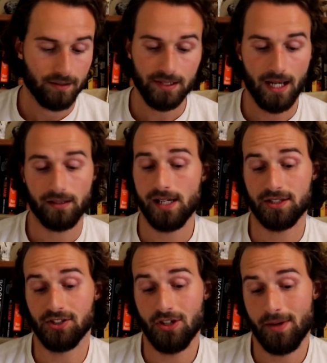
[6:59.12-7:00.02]
yeah,
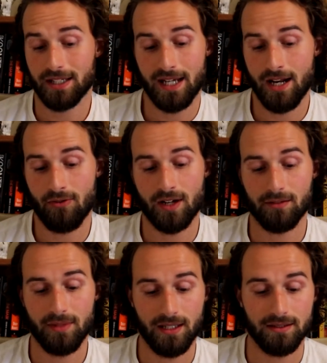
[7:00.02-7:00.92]
ladies and gentlemen, I cannot
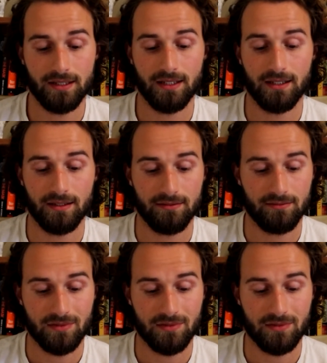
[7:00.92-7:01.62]
recommend uh,